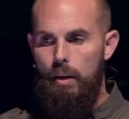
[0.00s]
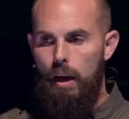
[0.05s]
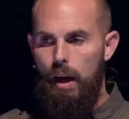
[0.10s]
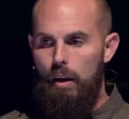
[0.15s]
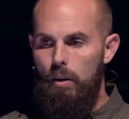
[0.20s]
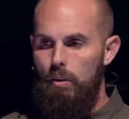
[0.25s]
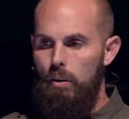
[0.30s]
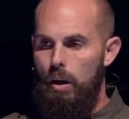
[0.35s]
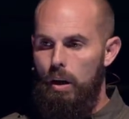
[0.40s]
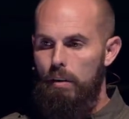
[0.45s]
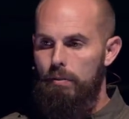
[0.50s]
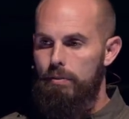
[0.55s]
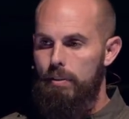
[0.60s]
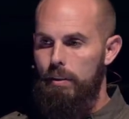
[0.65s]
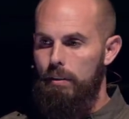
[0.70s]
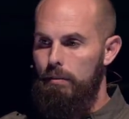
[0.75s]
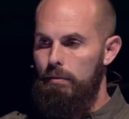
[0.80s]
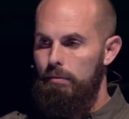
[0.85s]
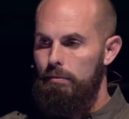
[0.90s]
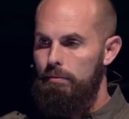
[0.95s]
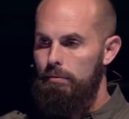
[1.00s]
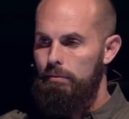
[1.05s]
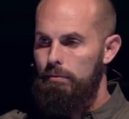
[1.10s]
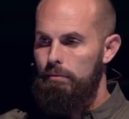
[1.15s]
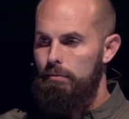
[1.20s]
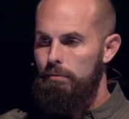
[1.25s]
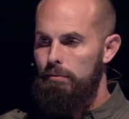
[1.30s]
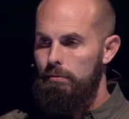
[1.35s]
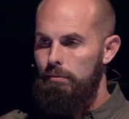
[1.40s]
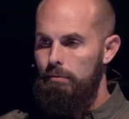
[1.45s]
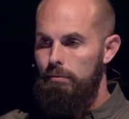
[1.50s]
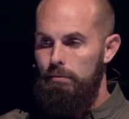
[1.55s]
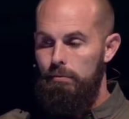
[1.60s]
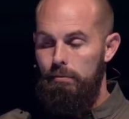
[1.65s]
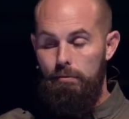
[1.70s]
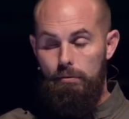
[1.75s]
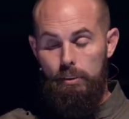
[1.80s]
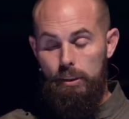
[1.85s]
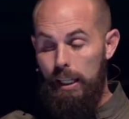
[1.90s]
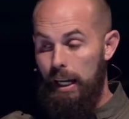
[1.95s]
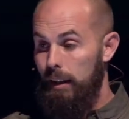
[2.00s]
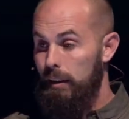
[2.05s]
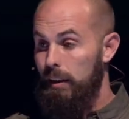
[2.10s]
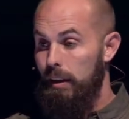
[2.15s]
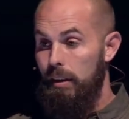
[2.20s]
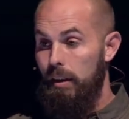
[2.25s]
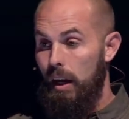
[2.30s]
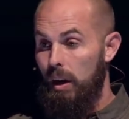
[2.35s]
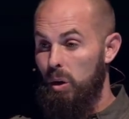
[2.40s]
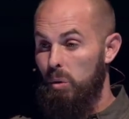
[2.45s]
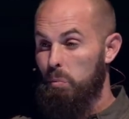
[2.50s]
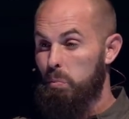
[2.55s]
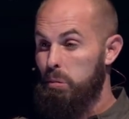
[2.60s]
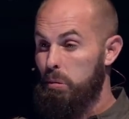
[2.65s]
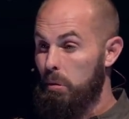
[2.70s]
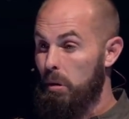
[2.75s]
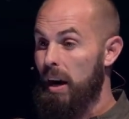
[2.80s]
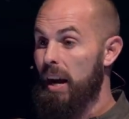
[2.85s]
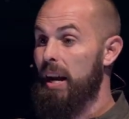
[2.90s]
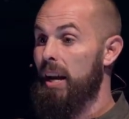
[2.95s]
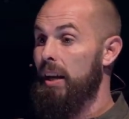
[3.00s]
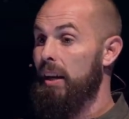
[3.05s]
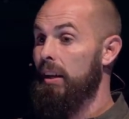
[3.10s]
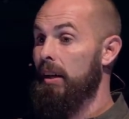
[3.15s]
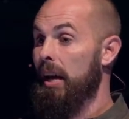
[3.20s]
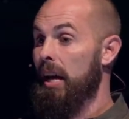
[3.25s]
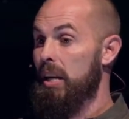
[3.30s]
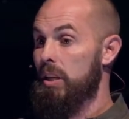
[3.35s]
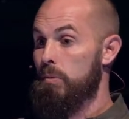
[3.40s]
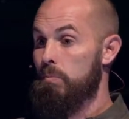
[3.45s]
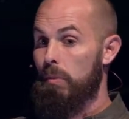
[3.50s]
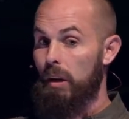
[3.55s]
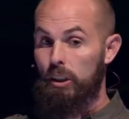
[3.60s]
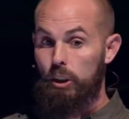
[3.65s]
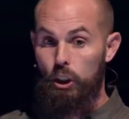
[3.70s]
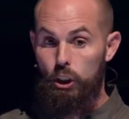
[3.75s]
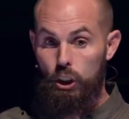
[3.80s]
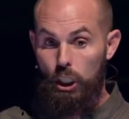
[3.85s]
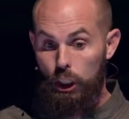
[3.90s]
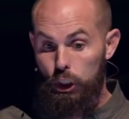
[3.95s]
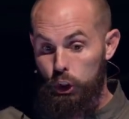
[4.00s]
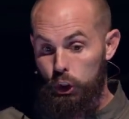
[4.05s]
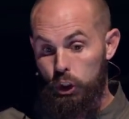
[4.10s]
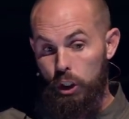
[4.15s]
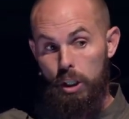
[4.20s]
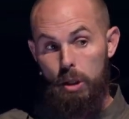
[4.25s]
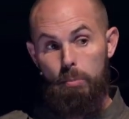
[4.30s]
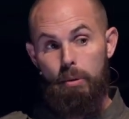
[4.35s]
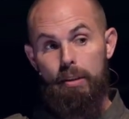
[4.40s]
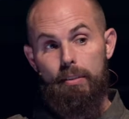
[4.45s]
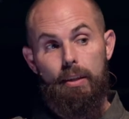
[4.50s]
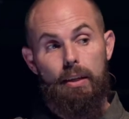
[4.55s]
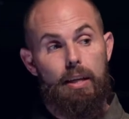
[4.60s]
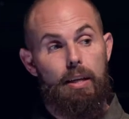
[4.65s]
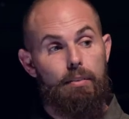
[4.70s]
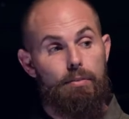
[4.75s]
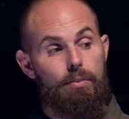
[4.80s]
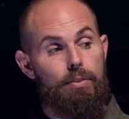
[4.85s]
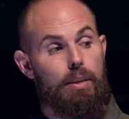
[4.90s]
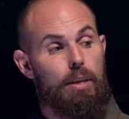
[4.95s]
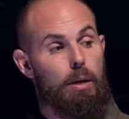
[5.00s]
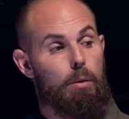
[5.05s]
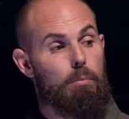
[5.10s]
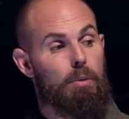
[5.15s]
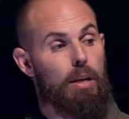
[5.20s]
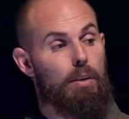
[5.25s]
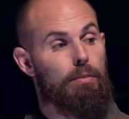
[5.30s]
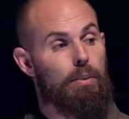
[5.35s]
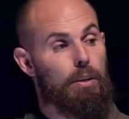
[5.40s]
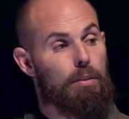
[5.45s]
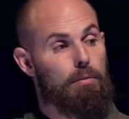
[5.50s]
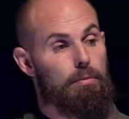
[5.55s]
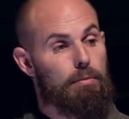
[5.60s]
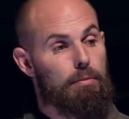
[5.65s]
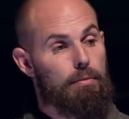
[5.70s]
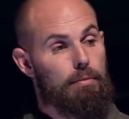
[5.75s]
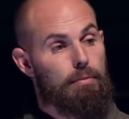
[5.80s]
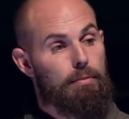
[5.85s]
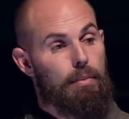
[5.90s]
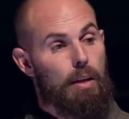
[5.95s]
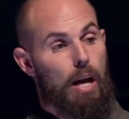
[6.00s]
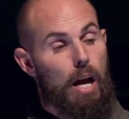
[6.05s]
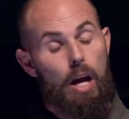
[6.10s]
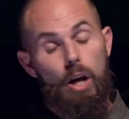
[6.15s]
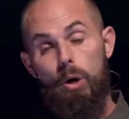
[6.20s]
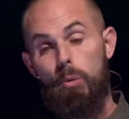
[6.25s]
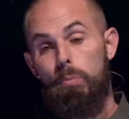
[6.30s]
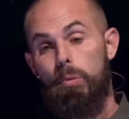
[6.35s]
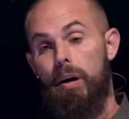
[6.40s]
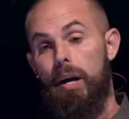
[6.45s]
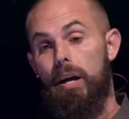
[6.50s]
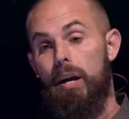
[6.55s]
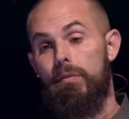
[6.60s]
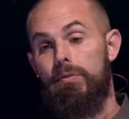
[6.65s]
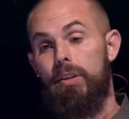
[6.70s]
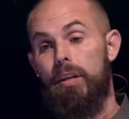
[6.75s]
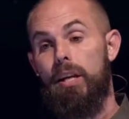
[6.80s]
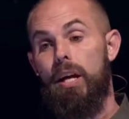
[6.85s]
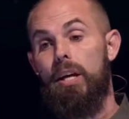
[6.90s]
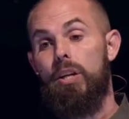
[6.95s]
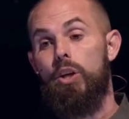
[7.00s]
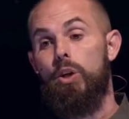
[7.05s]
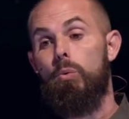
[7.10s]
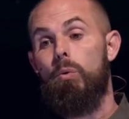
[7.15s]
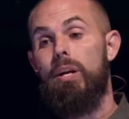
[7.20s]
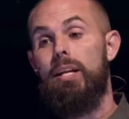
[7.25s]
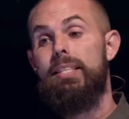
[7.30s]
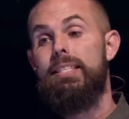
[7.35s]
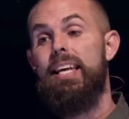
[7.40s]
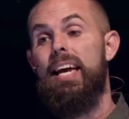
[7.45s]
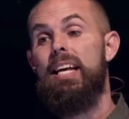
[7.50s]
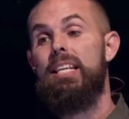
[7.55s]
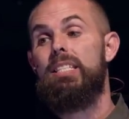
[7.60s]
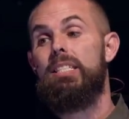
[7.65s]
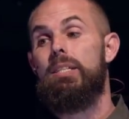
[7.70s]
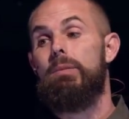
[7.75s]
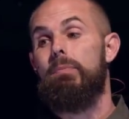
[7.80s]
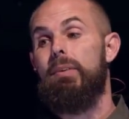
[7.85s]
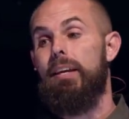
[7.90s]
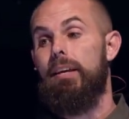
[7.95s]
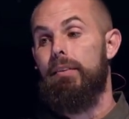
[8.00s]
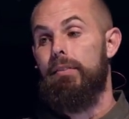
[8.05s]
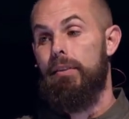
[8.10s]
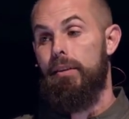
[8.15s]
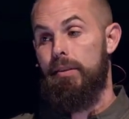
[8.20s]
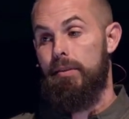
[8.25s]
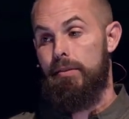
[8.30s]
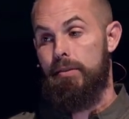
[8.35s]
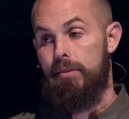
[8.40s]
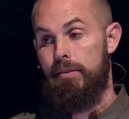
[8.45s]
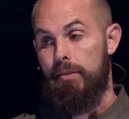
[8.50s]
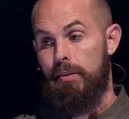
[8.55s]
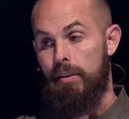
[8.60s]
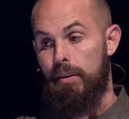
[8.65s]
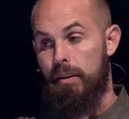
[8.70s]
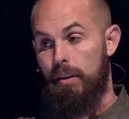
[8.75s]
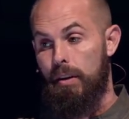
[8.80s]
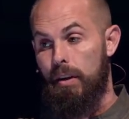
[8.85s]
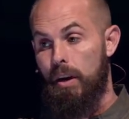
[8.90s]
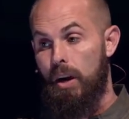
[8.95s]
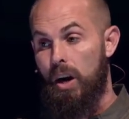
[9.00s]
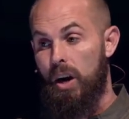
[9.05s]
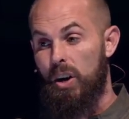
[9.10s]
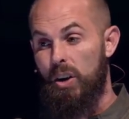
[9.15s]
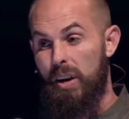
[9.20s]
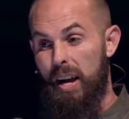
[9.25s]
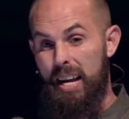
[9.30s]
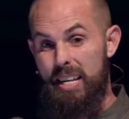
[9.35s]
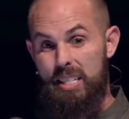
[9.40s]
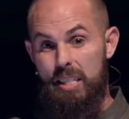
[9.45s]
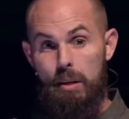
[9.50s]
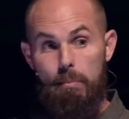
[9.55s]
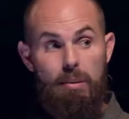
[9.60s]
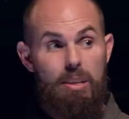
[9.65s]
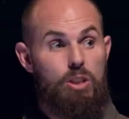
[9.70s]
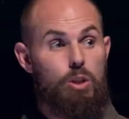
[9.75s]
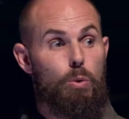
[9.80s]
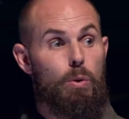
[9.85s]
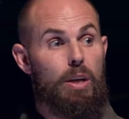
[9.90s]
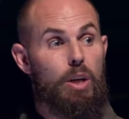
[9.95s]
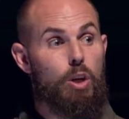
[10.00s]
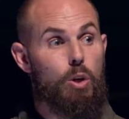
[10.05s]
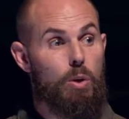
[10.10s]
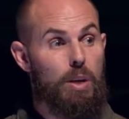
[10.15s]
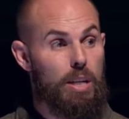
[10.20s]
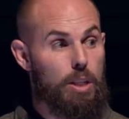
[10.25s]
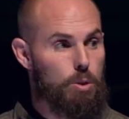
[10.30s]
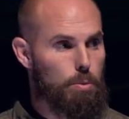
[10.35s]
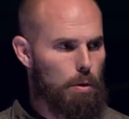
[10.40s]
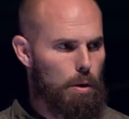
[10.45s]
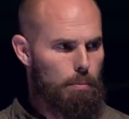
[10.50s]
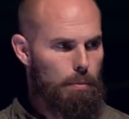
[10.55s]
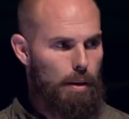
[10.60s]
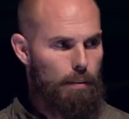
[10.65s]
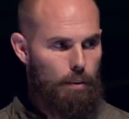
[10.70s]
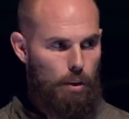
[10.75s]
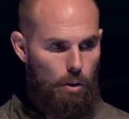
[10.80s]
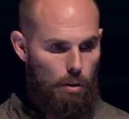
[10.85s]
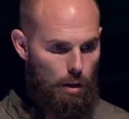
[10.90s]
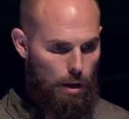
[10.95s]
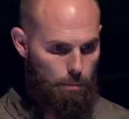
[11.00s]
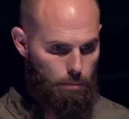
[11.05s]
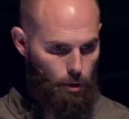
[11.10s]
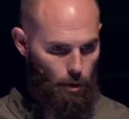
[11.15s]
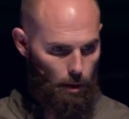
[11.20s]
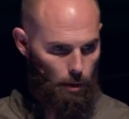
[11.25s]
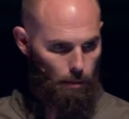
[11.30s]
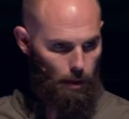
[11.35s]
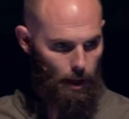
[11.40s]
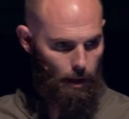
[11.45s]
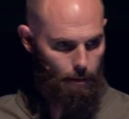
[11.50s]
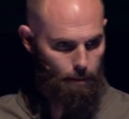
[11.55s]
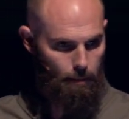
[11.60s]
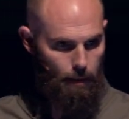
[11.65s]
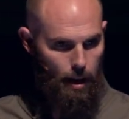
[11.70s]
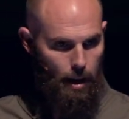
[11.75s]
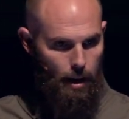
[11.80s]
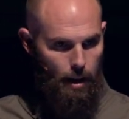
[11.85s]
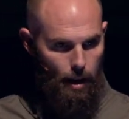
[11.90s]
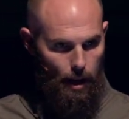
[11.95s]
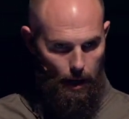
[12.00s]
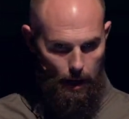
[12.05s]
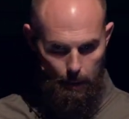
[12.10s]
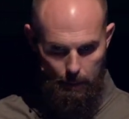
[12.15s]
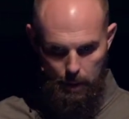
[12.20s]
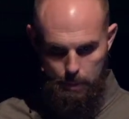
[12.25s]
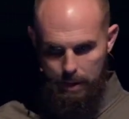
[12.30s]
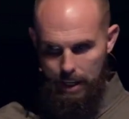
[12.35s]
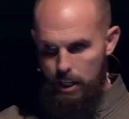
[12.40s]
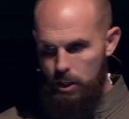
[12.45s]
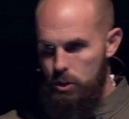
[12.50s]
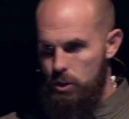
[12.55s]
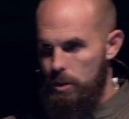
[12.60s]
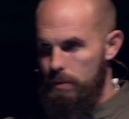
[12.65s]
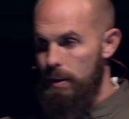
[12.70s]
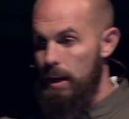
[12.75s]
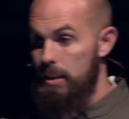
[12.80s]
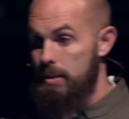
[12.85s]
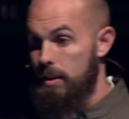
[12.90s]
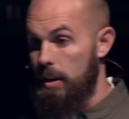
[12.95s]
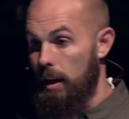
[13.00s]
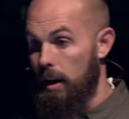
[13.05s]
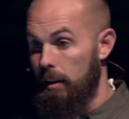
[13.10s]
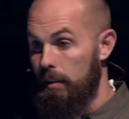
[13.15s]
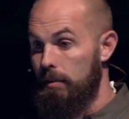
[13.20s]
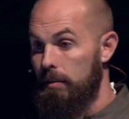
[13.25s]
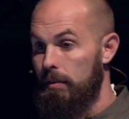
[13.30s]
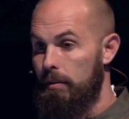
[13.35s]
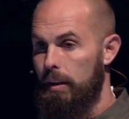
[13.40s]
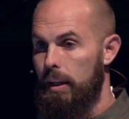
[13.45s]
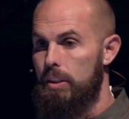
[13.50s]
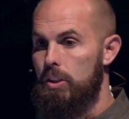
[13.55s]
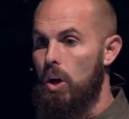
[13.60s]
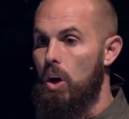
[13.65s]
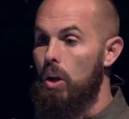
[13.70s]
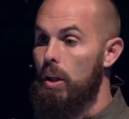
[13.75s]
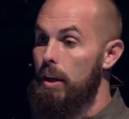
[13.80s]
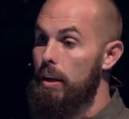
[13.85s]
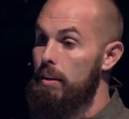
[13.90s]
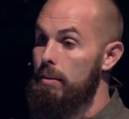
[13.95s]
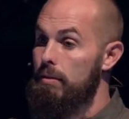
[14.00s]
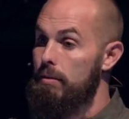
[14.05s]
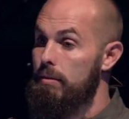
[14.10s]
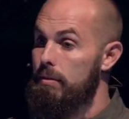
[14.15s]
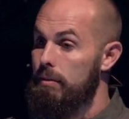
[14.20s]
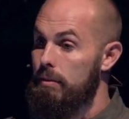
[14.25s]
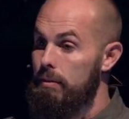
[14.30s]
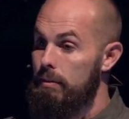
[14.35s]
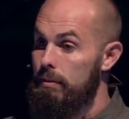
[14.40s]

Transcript: I don't often, sadly, I don't pray as much as I should about the gift that I'm giving. I don't pray often, God, do you want to test me in this? Are you asking me to increase what I'm giving? No, I'm doing what I'm, and I'm going to manage the rest, God. It's all His.